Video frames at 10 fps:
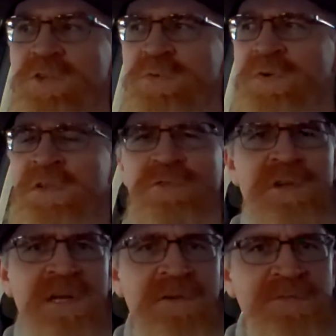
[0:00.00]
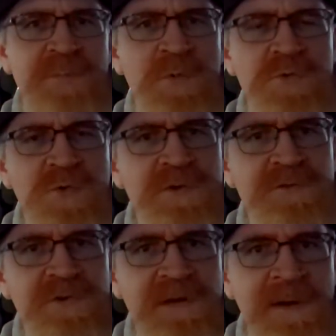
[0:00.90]
find it really comfortable talking to a
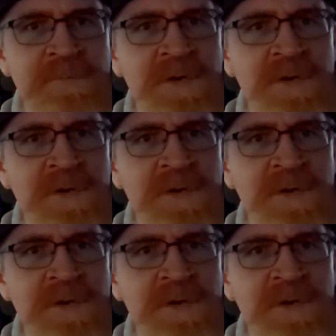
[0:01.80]
camera,